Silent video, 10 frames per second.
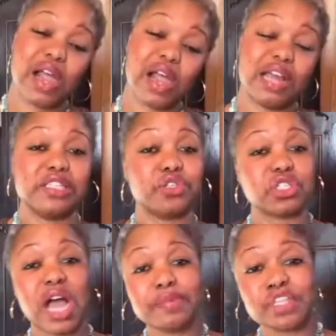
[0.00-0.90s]
and then you
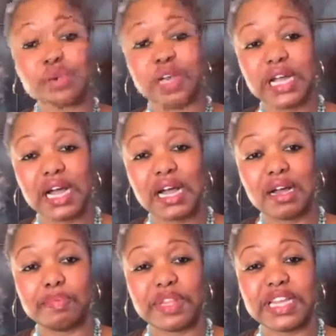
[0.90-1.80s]
stop showing
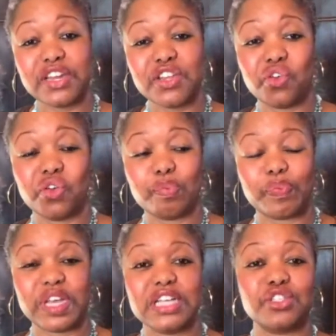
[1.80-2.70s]
up, and then
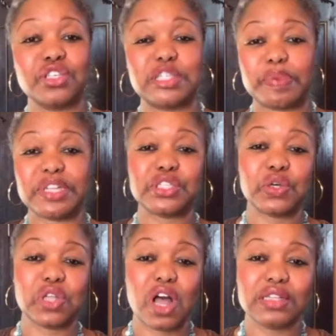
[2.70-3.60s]
because it's been
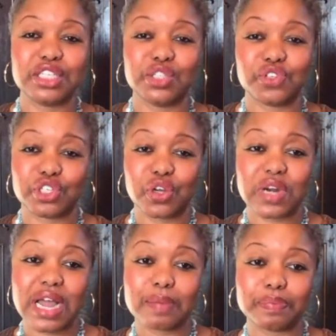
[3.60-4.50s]
so long
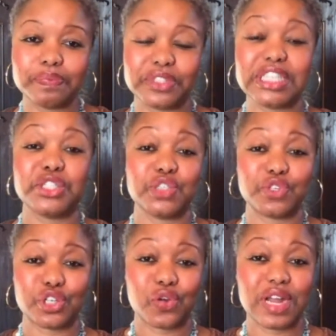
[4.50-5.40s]
that since
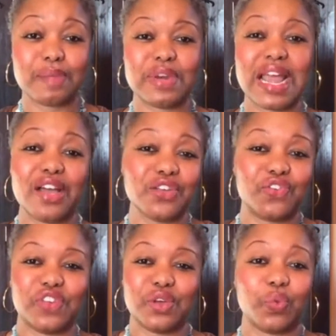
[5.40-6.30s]
you've shown up, now
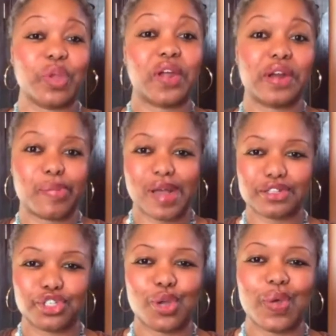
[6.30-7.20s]
you feel weird
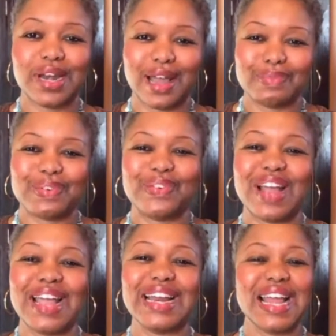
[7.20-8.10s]
about showing up,
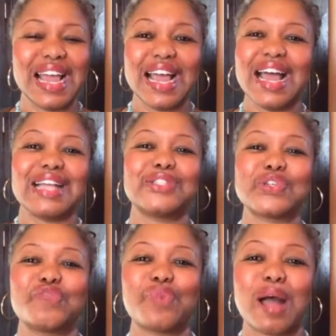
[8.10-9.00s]
right? And so
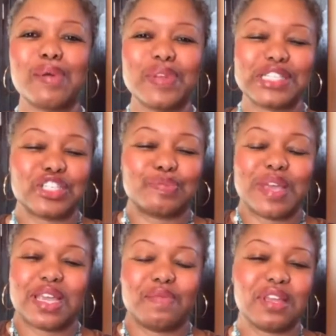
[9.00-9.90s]
it's just
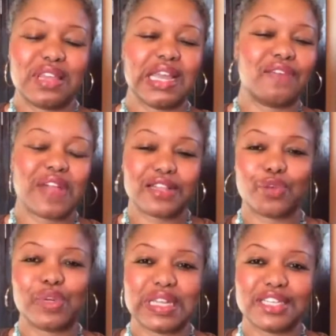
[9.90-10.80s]
making me think of like
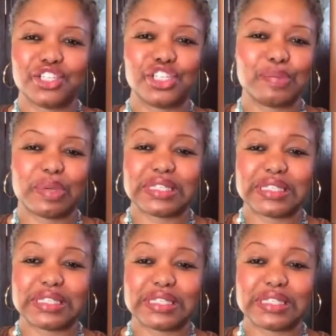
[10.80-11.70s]
the relationship
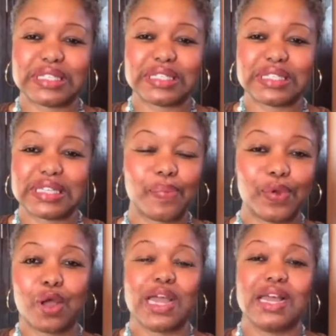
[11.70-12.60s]
example.
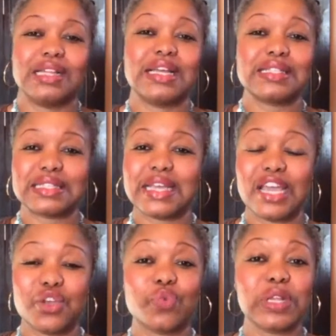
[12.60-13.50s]
Let's say
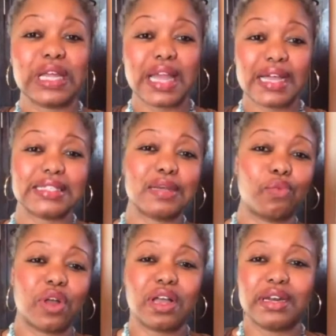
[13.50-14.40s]
you really like
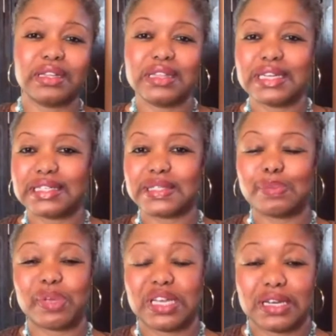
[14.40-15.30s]
someone and then they
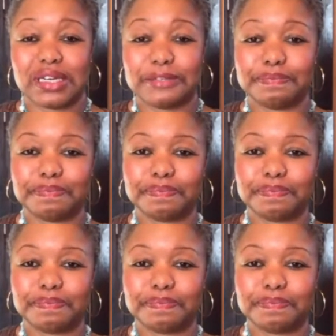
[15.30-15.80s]
disappear.